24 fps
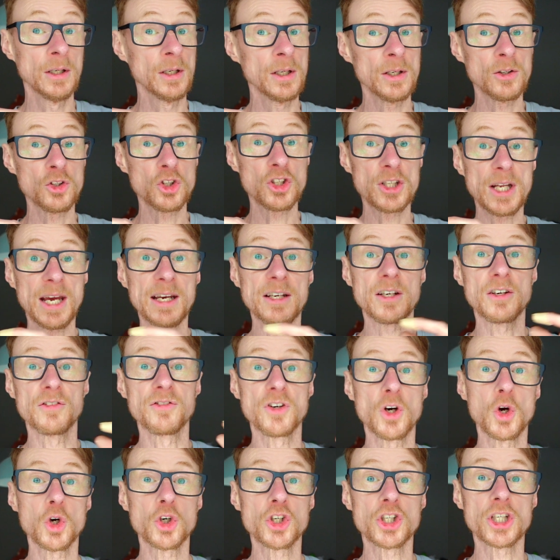stack of
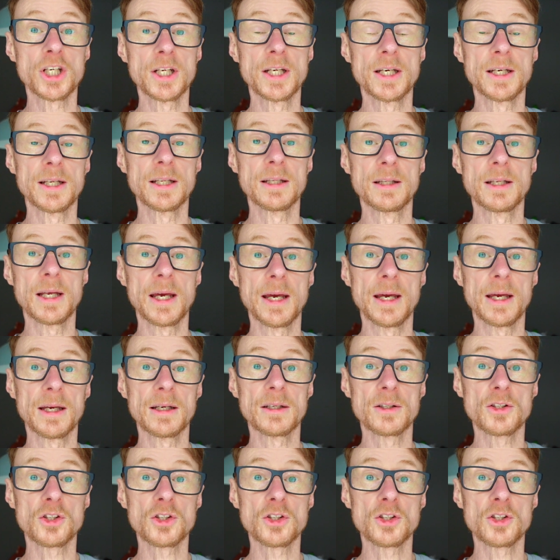cushioning in there.